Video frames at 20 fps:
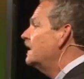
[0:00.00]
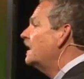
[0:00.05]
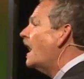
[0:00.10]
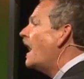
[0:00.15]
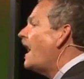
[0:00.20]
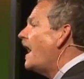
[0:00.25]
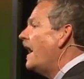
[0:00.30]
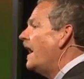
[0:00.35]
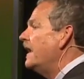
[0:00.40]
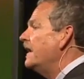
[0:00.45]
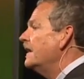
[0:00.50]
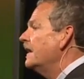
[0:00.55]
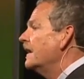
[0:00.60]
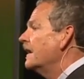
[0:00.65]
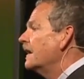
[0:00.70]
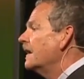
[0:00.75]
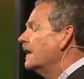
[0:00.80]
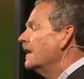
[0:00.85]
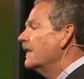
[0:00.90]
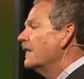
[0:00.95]
God
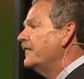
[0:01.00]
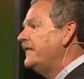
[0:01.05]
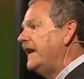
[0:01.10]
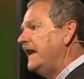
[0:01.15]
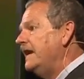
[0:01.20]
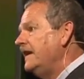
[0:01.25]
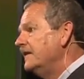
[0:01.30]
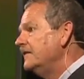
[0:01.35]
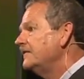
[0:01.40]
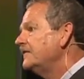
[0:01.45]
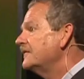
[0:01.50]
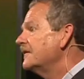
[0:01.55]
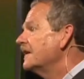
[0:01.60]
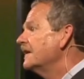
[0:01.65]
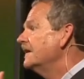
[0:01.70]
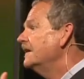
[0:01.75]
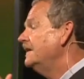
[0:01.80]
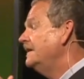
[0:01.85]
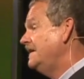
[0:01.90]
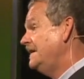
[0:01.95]
that is
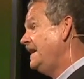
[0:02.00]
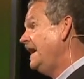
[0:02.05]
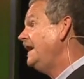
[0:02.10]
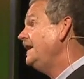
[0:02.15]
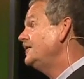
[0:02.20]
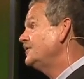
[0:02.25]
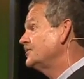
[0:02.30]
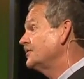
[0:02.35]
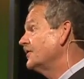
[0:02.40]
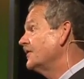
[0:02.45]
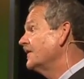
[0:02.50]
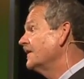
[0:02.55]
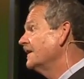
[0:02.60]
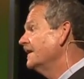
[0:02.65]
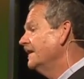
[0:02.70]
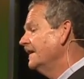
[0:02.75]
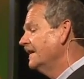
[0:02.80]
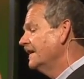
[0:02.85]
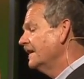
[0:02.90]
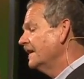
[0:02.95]
nature.
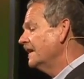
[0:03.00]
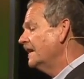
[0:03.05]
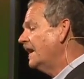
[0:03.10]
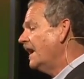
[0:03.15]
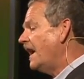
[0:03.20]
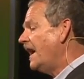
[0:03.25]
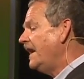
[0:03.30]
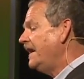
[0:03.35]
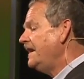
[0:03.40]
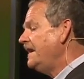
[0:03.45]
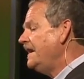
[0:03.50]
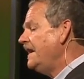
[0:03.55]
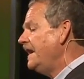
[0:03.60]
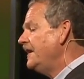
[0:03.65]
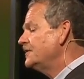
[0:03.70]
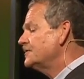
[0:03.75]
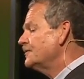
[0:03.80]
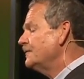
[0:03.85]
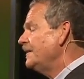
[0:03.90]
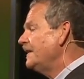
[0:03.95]
God and
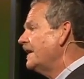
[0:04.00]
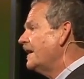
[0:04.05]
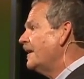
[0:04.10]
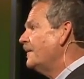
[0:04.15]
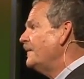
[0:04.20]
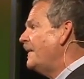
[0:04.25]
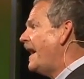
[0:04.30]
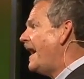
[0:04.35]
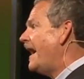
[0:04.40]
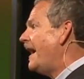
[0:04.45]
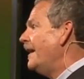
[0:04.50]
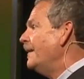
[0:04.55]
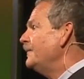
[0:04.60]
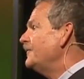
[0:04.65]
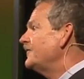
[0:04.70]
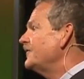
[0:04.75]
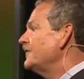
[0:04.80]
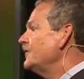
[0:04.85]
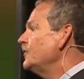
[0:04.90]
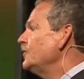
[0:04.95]
nature become
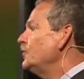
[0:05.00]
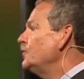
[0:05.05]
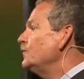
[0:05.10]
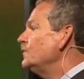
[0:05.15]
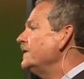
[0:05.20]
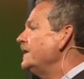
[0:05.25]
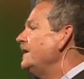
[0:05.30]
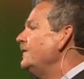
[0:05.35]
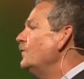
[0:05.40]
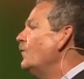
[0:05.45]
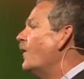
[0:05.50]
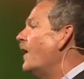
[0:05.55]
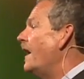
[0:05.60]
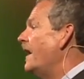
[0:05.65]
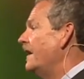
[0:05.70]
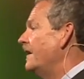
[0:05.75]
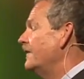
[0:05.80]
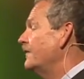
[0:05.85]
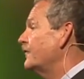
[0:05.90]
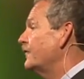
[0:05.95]
absolutely
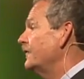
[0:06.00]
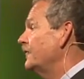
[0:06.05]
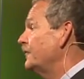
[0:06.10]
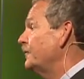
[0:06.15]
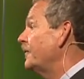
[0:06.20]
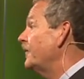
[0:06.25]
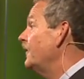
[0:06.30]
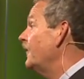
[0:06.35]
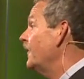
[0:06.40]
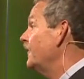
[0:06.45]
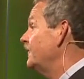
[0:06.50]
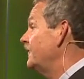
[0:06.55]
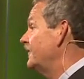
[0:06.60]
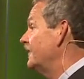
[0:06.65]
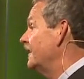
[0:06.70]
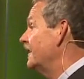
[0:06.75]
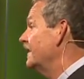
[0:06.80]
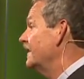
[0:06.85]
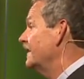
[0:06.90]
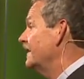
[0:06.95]
one for
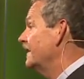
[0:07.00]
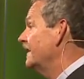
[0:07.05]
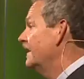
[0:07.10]
Spinoza.